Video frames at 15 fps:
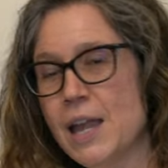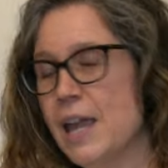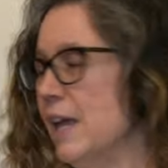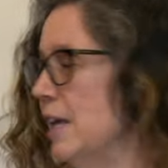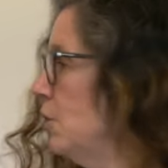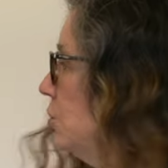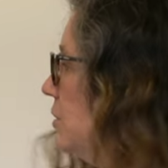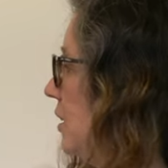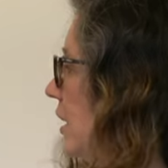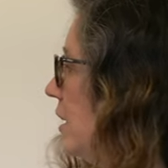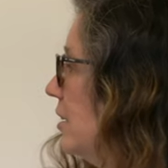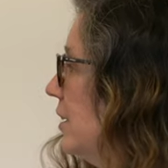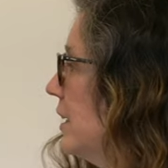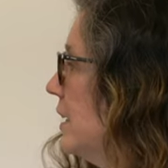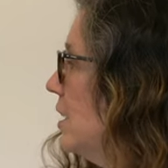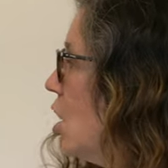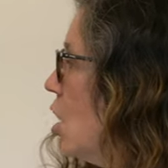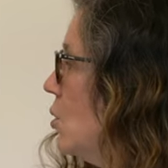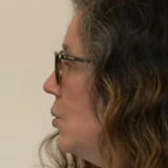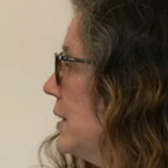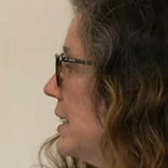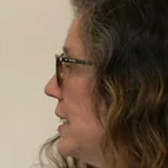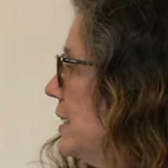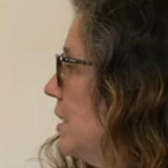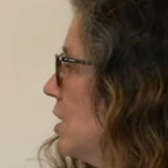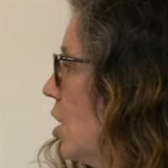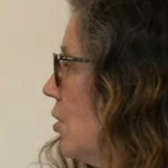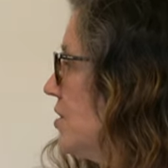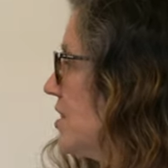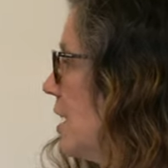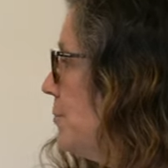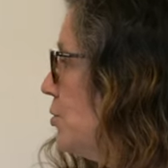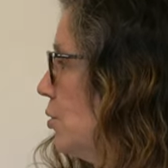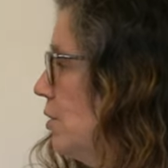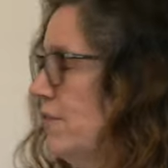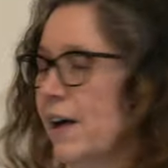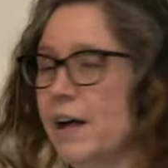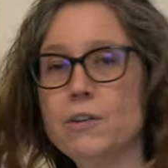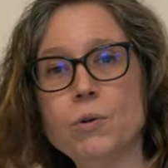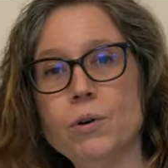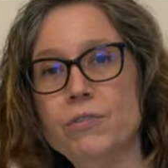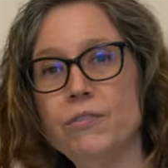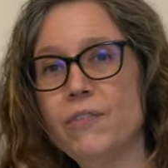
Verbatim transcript: it literally only goes up to a value of